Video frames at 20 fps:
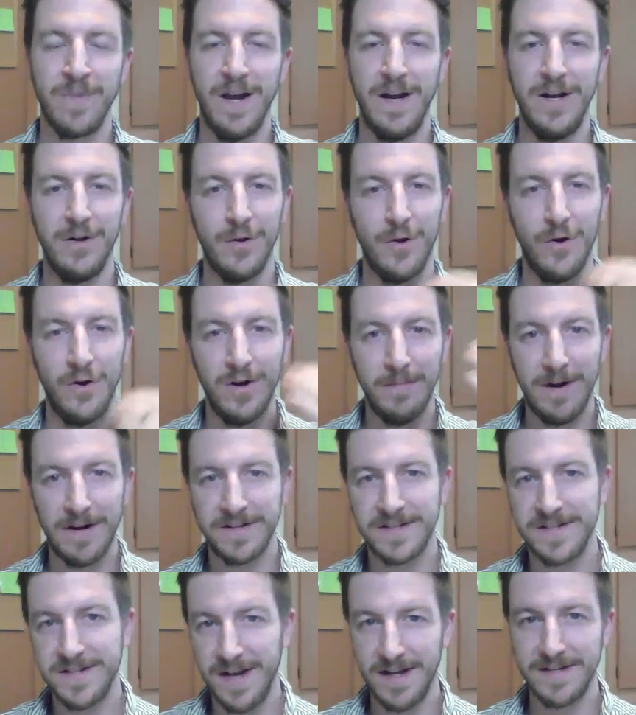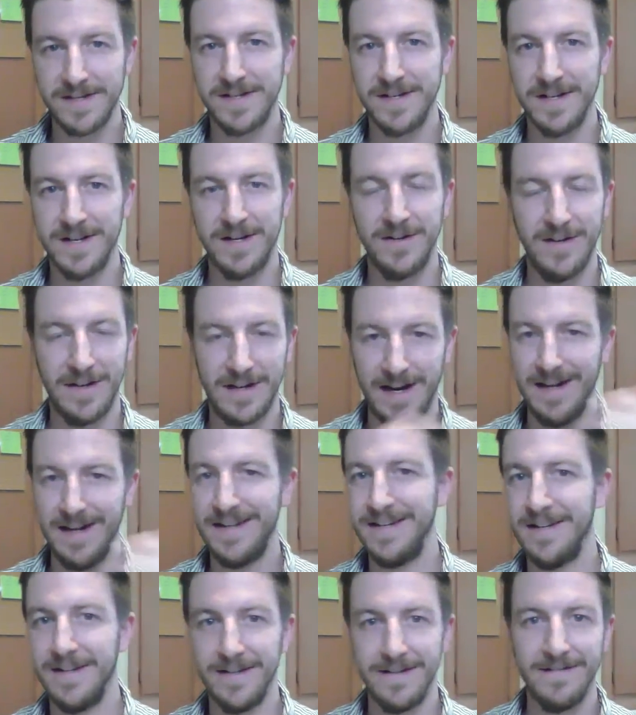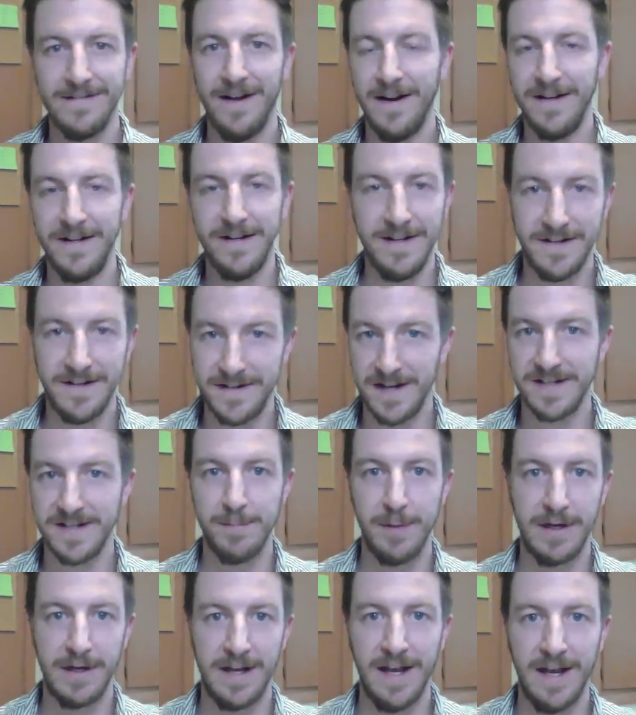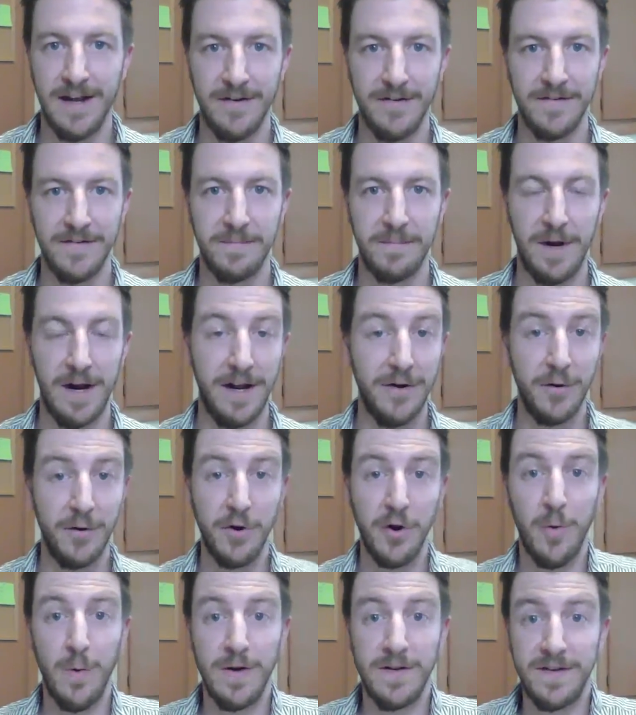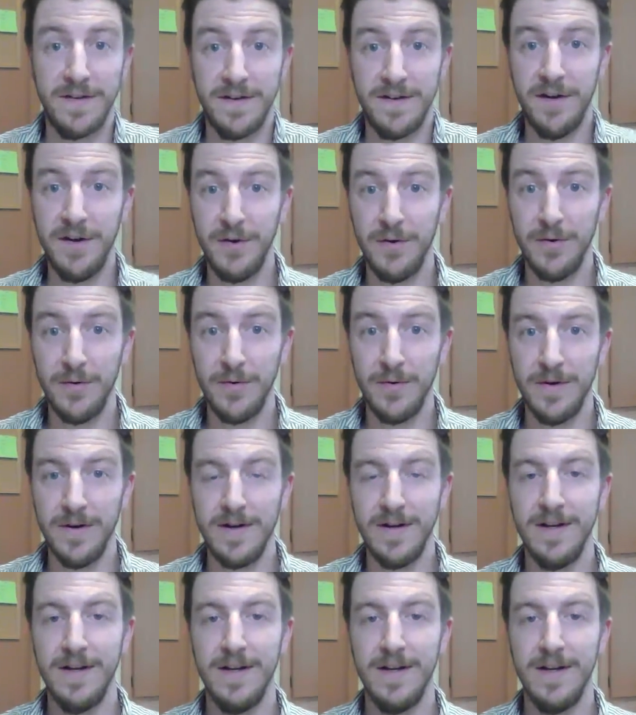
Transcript: and you're learning about testing, and you're like, I need to test my candles, but I don't know what to do.